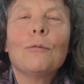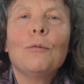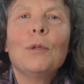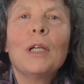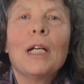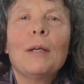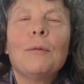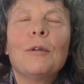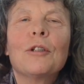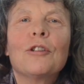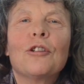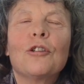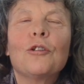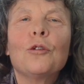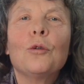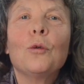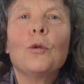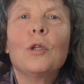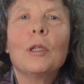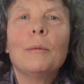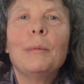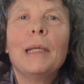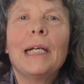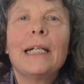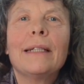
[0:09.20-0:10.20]
What I want to
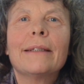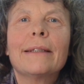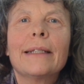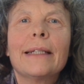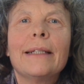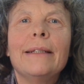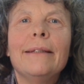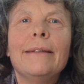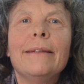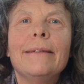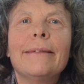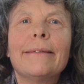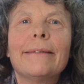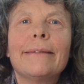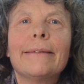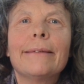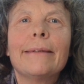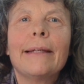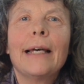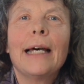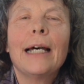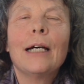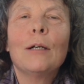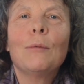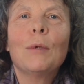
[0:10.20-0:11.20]
talk about is
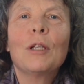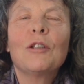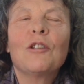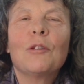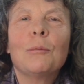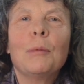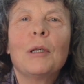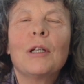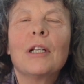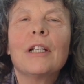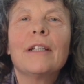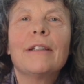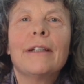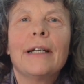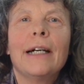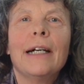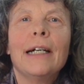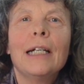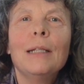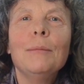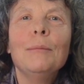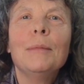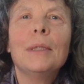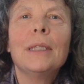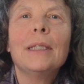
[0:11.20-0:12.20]
how once upon a
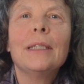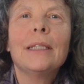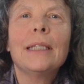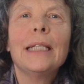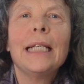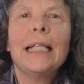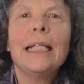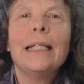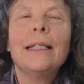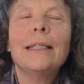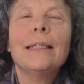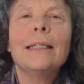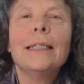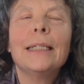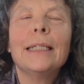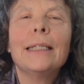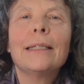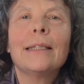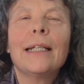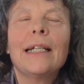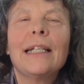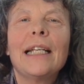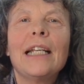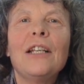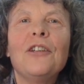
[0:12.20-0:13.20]
time in the
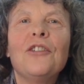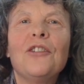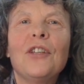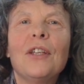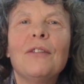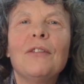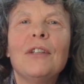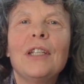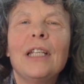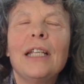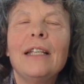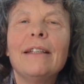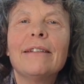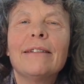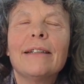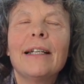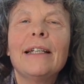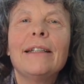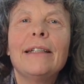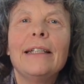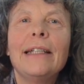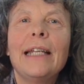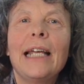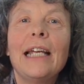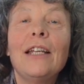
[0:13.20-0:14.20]
1970s,
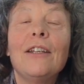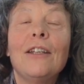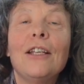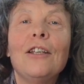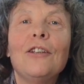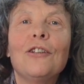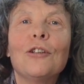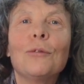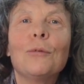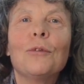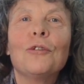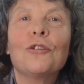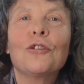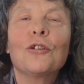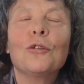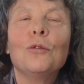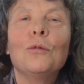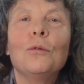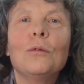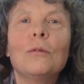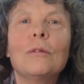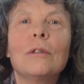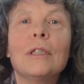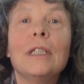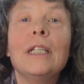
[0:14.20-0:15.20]
1980s, it was
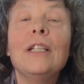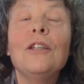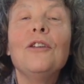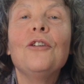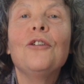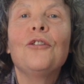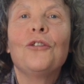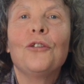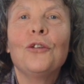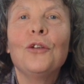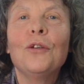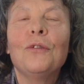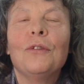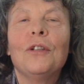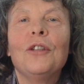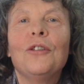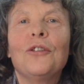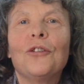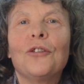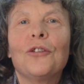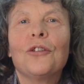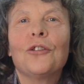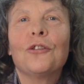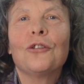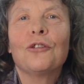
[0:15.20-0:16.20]
called
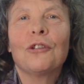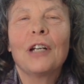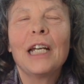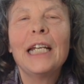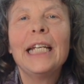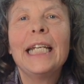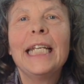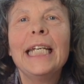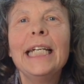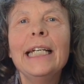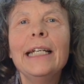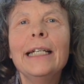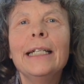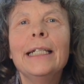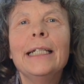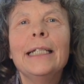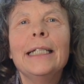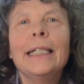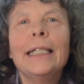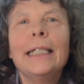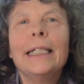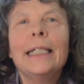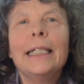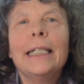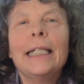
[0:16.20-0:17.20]
in-service training,
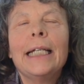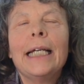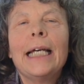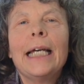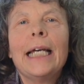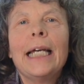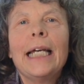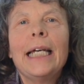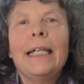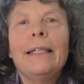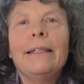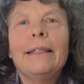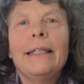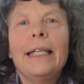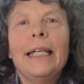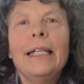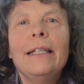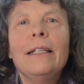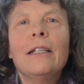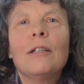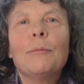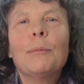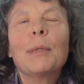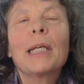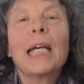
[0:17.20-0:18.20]
and
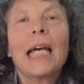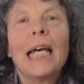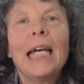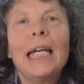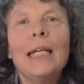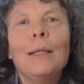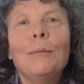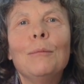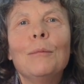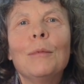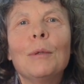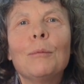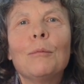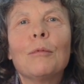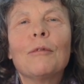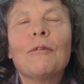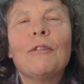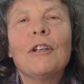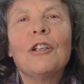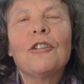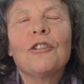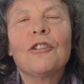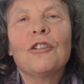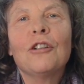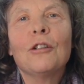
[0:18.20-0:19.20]
then it became
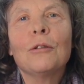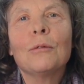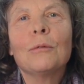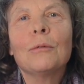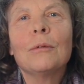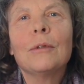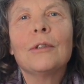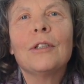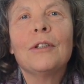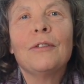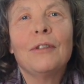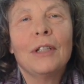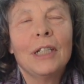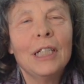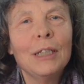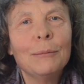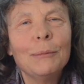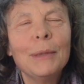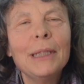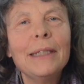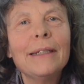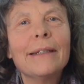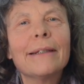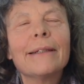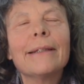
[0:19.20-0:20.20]
professional
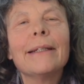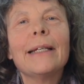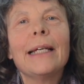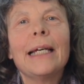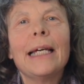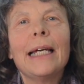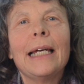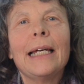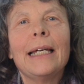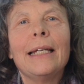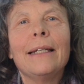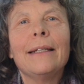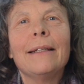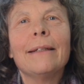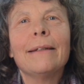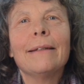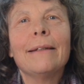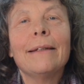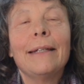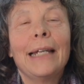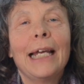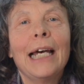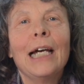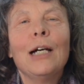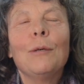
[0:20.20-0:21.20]
development, and
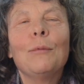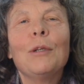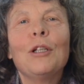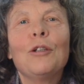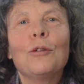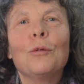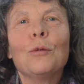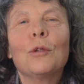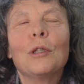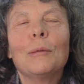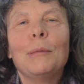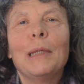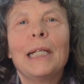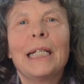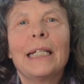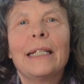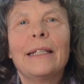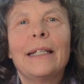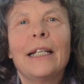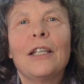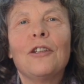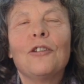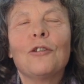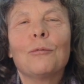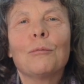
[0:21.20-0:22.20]
now we talk about
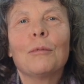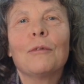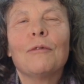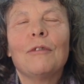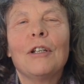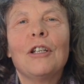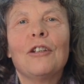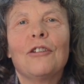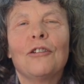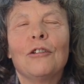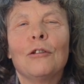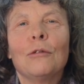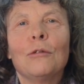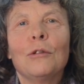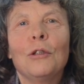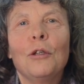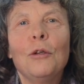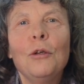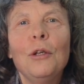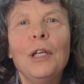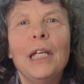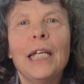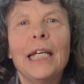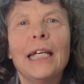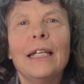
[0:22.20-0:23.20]
it as professional
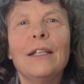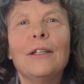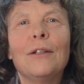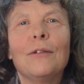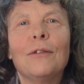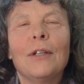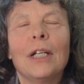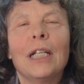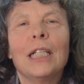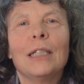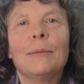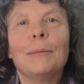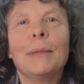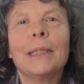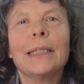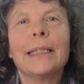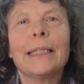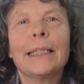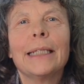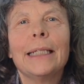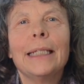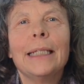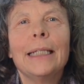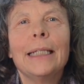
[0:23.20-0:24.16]
learning and development.